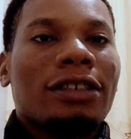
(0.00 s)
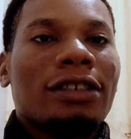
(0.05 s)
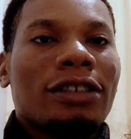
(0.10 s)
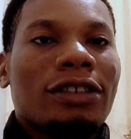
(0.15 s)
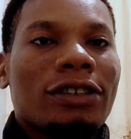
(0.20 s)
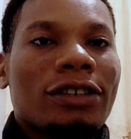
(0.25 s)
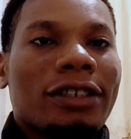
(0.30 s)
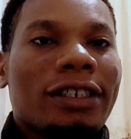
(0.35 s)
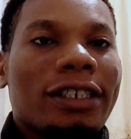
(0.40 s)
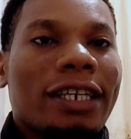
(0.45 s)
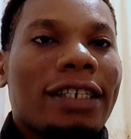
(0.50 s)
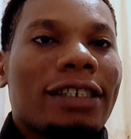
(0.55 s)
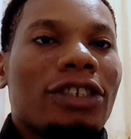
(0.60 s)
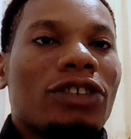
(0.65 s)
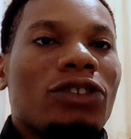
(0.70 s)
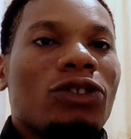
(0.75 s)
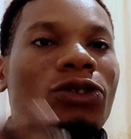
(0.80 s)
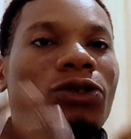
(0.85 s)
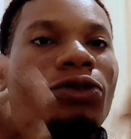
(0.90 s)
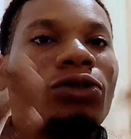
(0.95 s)
suggest
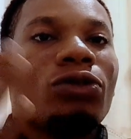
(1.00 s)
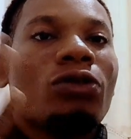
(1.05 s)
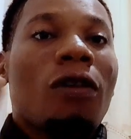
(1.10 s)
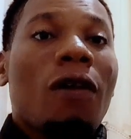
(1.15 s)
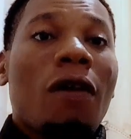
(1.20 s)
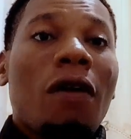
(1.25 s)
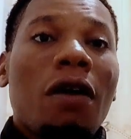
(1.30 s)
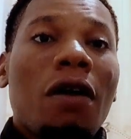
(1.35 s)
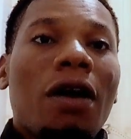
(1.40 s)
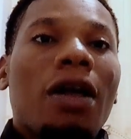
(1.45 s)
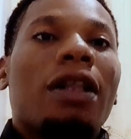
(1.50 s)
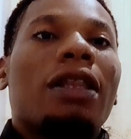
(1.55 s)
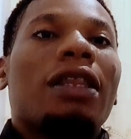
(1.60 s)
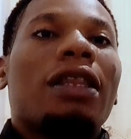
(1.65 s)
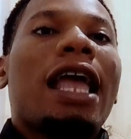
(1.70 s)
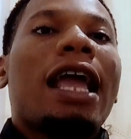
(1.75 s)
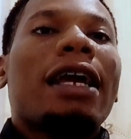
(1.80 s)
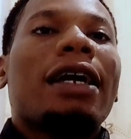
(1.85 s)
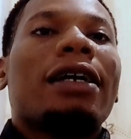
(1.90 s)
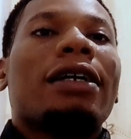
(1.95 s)
you
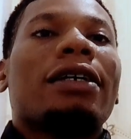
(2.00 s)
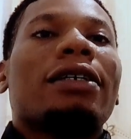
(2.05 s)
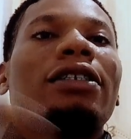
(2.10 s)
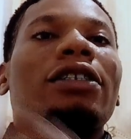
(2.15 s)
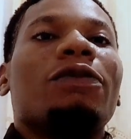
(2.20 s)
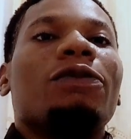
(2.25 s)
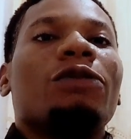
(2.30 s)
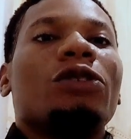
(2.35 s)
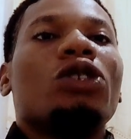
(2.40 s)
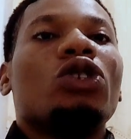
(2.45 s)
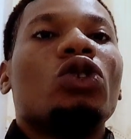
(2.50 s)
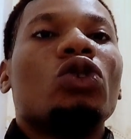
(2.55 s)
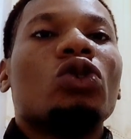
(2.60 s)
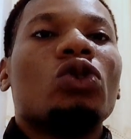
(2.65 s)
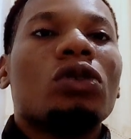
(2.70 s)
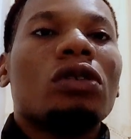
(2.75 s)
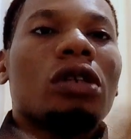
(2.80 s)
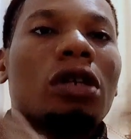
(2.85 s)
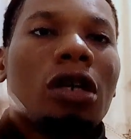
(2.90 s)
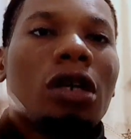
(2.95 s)
like the video,
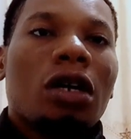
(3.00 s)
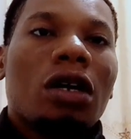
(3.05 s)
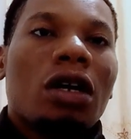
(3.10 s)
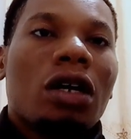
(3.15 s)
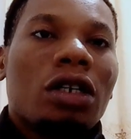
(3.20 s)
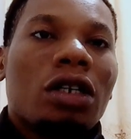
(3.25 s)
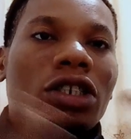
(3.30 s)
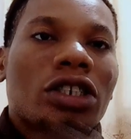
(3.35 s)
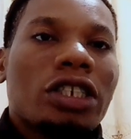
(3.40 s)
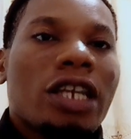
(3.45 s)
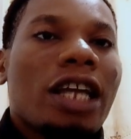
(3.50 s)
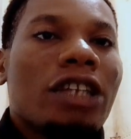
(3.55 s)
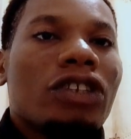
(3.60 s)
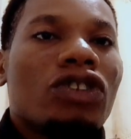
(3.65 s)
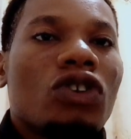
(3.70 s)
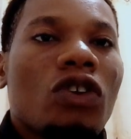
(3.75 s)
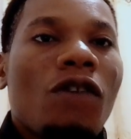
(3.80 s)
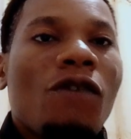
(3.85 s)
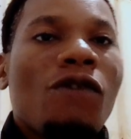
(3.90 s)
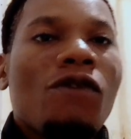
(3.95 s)
share to
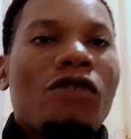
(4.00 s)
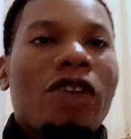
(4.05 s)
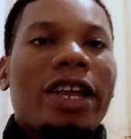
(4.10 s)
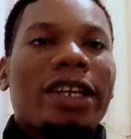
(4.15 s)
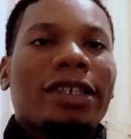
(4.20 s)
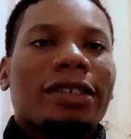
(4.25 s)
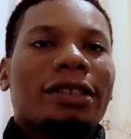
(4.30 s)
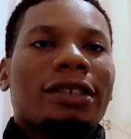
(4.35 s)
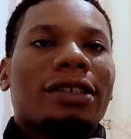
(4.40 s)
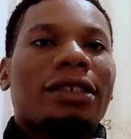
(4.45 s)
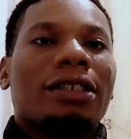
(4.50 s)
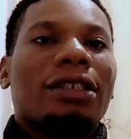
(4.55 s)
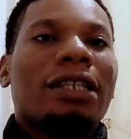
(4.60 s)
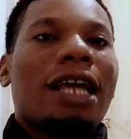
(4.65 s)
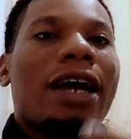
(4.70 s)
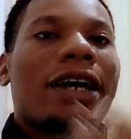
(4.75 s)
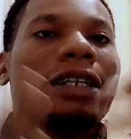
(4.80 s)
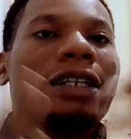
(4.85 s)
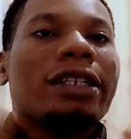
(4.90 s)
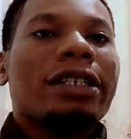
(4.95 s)
your friends that
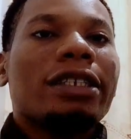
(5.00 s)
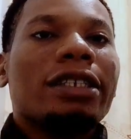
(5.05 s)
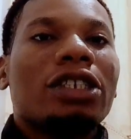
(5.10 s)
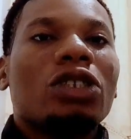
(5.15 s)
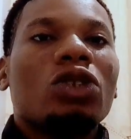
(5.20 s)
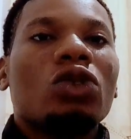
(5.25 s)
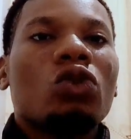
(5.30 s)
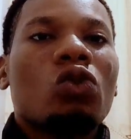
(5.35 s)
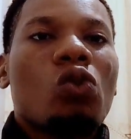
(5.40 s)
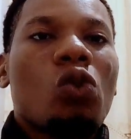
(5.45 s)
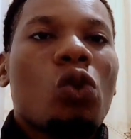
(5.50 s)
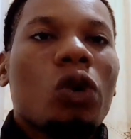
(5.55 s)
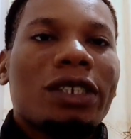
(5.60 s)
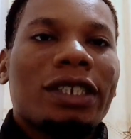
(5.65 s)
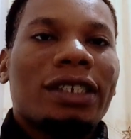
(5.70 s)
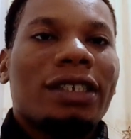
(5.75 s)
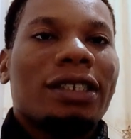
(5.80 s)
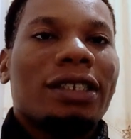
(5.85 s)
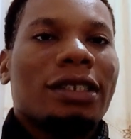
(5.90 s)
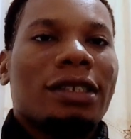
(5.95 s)
really need to
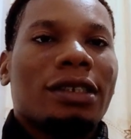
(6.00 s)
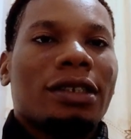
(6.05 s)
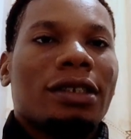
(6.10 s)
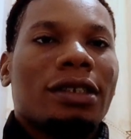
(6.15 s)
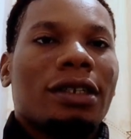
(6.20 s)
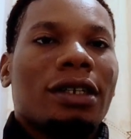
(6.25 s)
watch this.